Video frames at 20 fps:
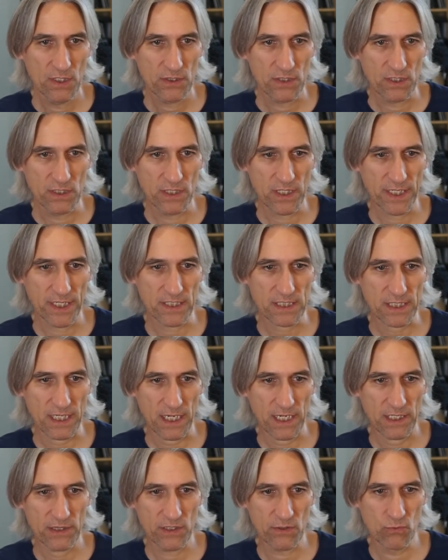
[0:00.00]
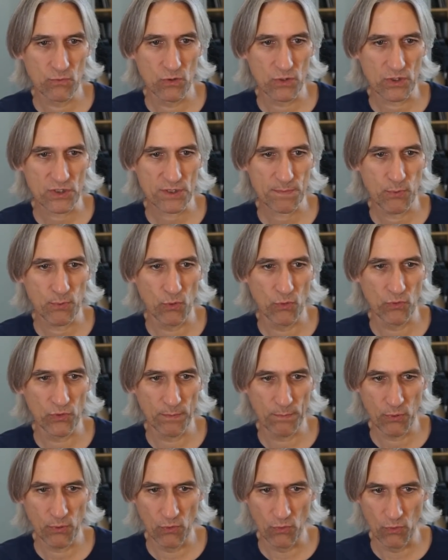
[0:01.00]
the knight and the rook support the
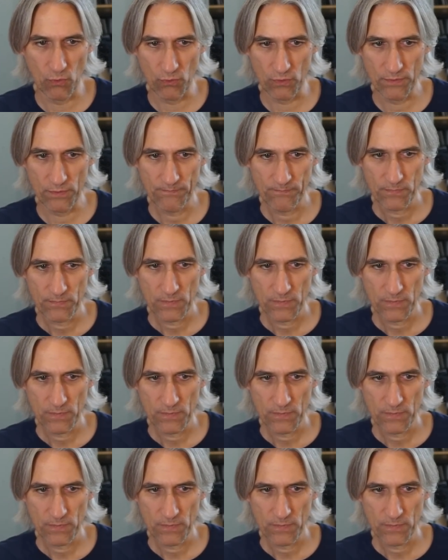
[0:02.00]
pawn.